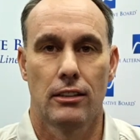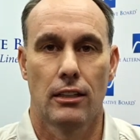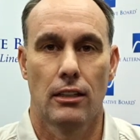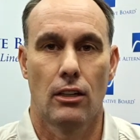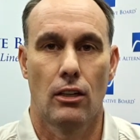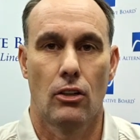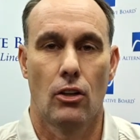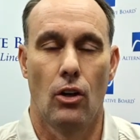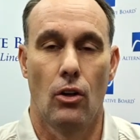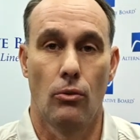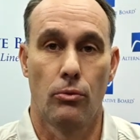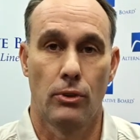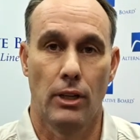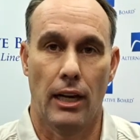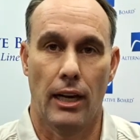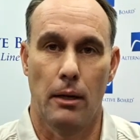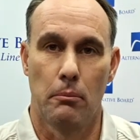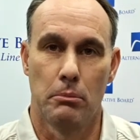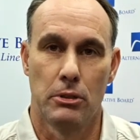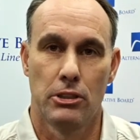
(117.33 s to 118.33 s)
the golf
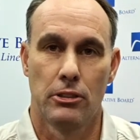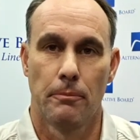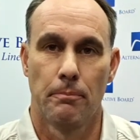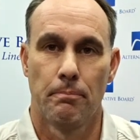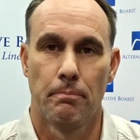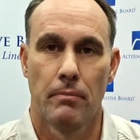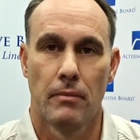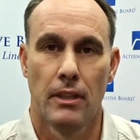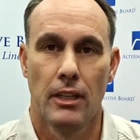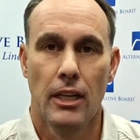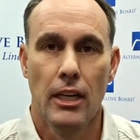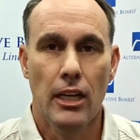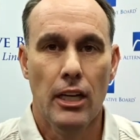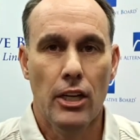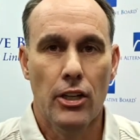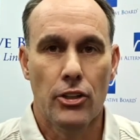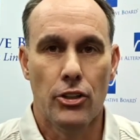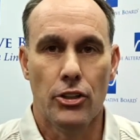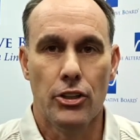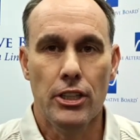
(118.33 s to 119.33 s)
clubs.
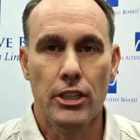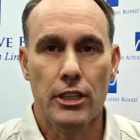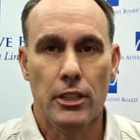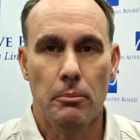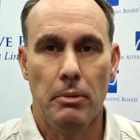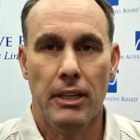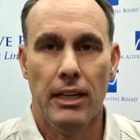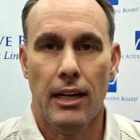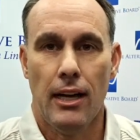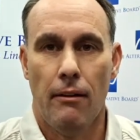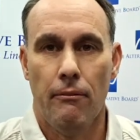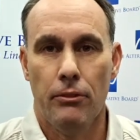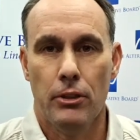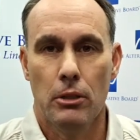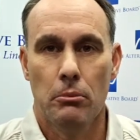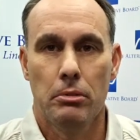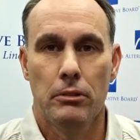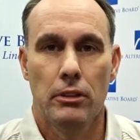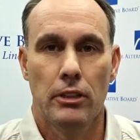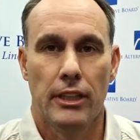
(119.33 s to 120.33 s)
You need to be
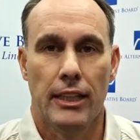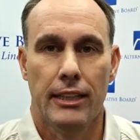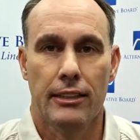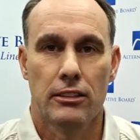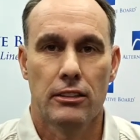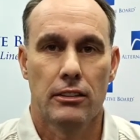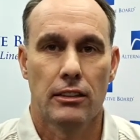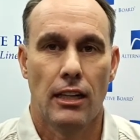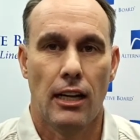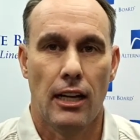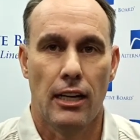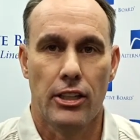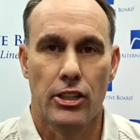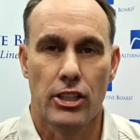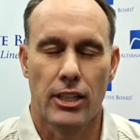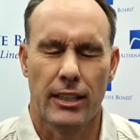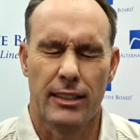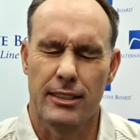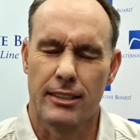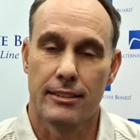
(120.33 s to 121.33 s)
comfortable yet
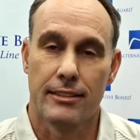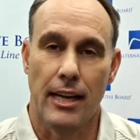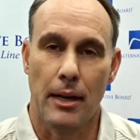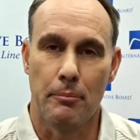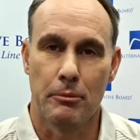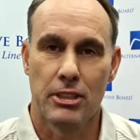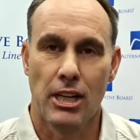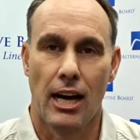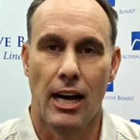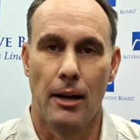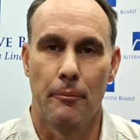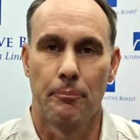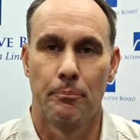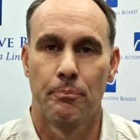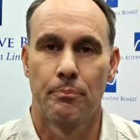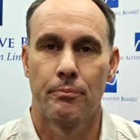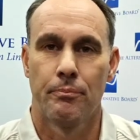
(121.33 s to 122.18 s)
stylish at the same time.